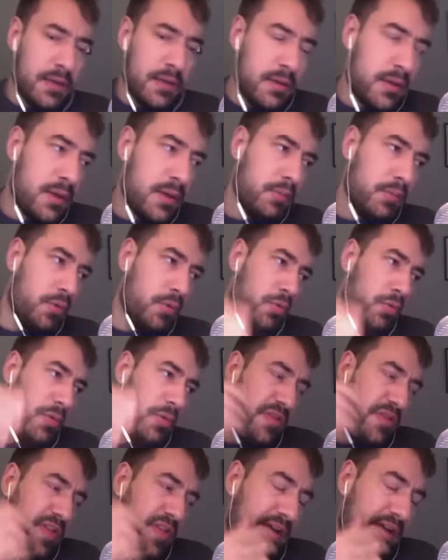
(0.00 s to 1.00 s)
Uh,
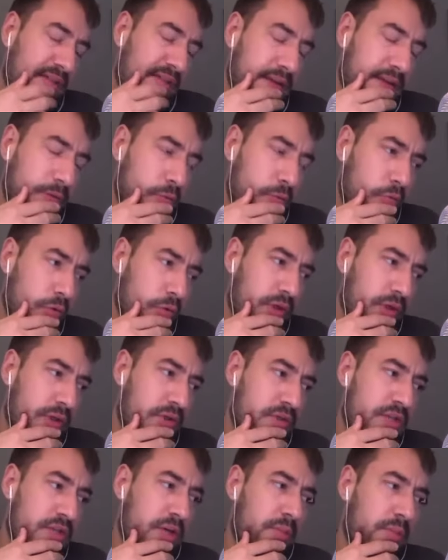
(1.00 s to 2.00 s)
with that, like,
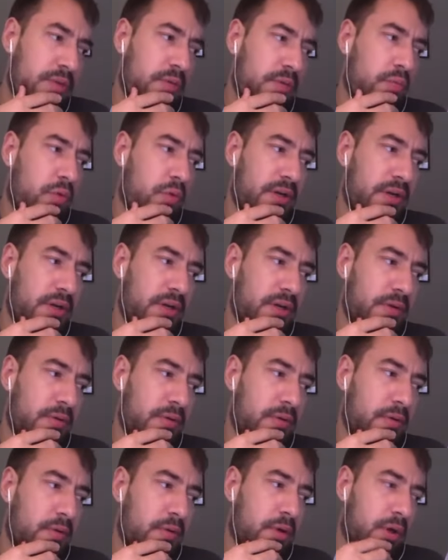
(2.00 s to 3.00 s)
can you tell me what
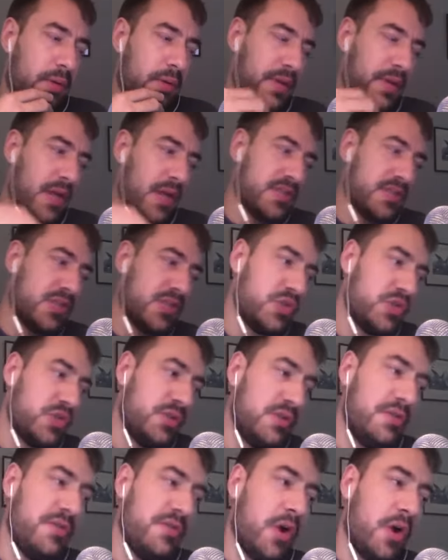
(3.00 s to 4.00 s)

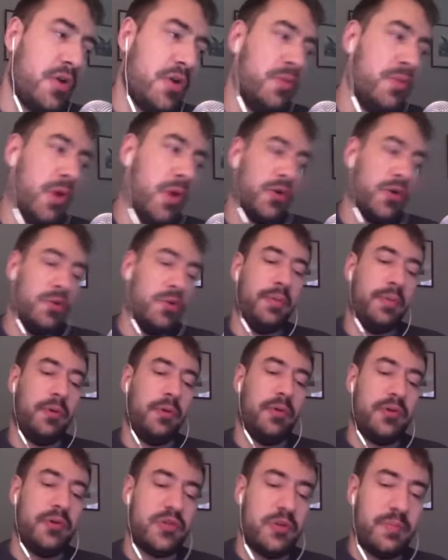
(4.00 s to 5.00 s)
essentially do you are you are you
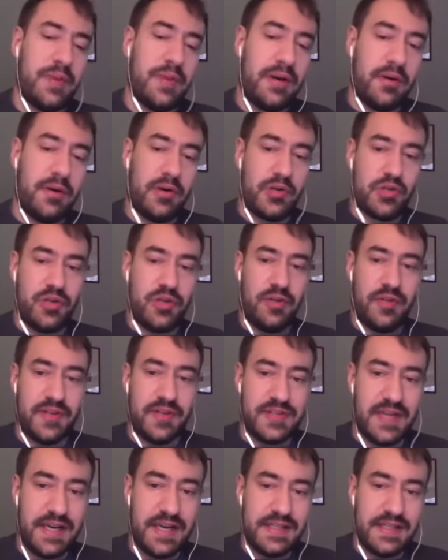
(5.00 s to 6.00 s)
bullish or bearish on
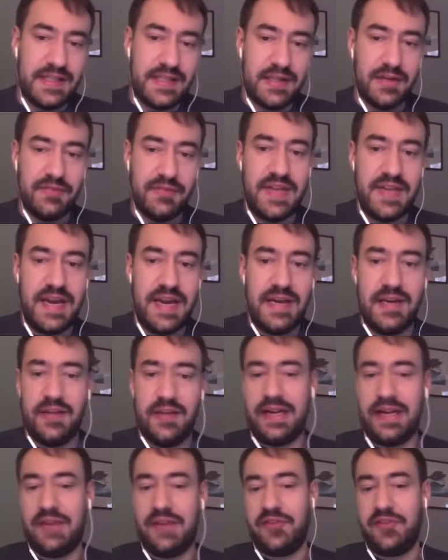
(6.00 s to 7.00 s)
this idea of
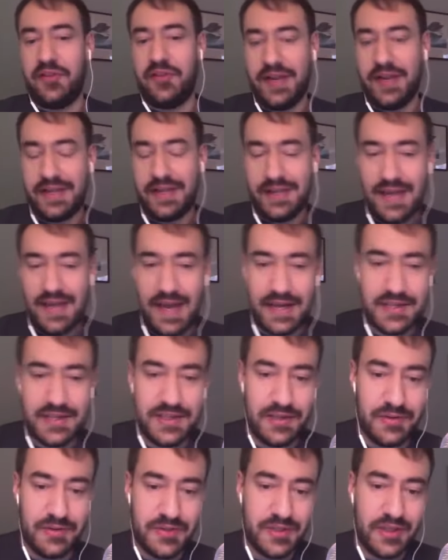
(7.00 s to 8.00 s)
data like i feel like x
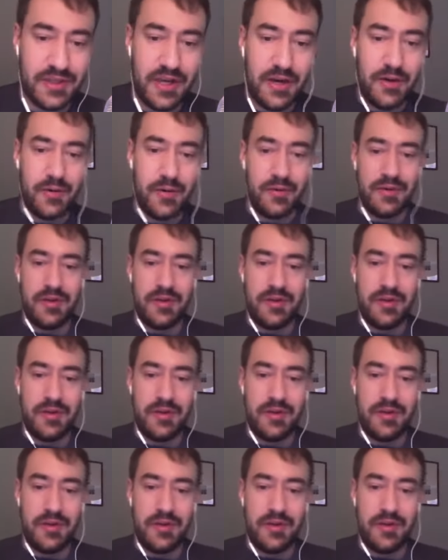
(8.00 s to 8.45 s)
years ago you